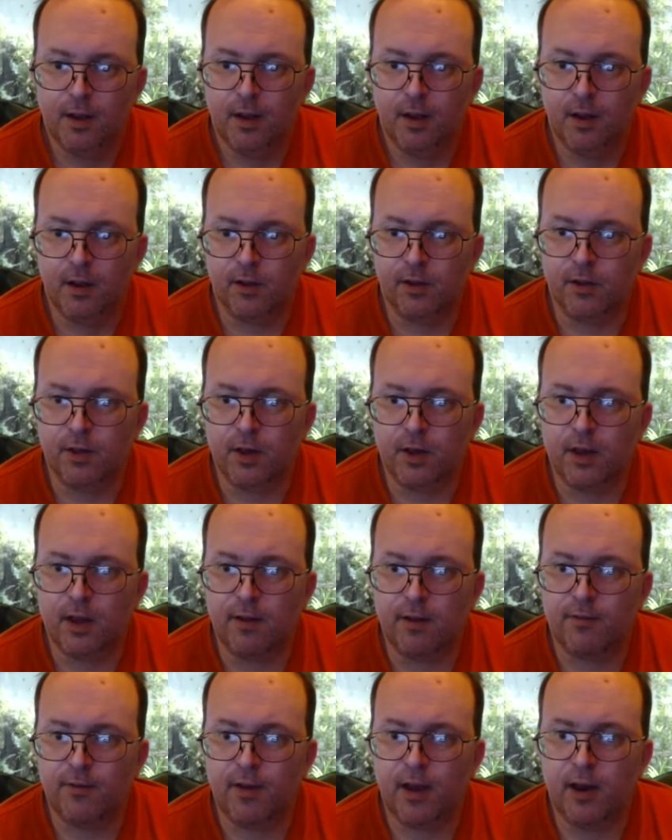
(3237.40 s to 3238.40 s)
I'll say,
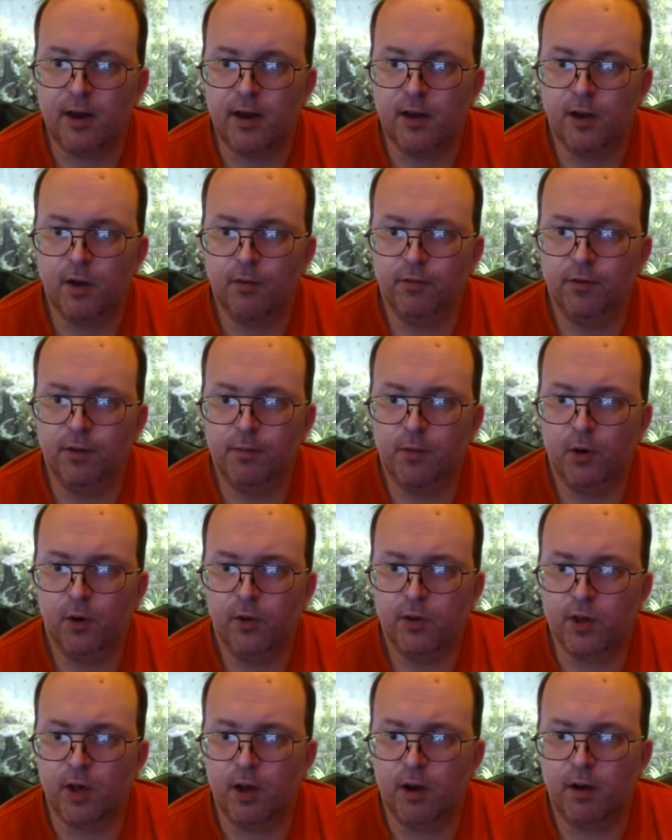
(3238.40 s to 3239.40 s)
if any of the
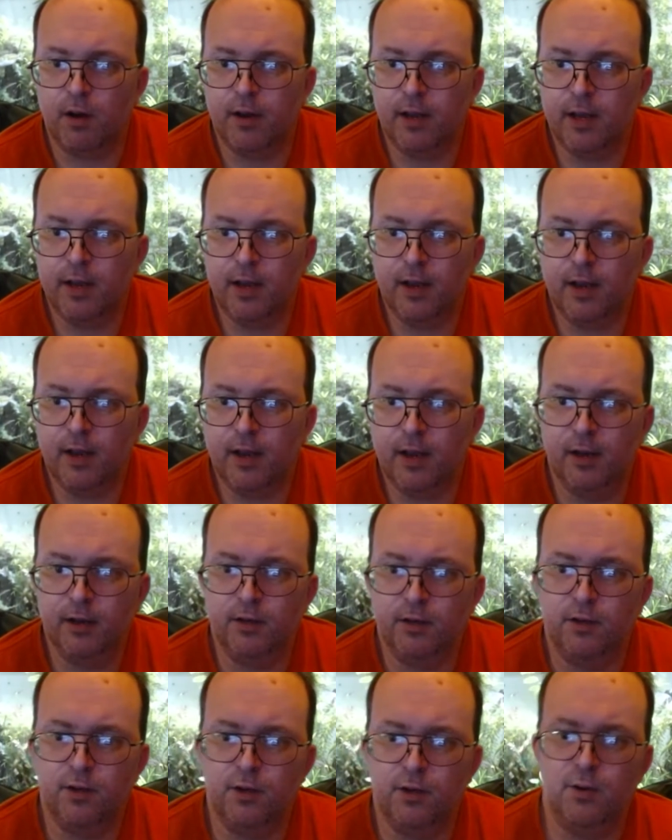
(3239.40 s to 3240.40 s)
mods are here
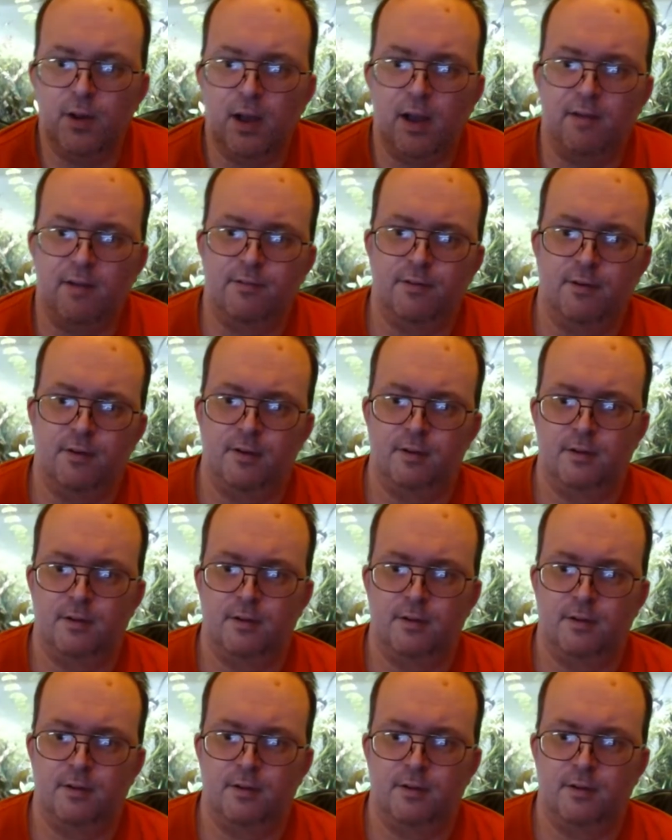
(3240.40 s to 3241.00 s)
and do have,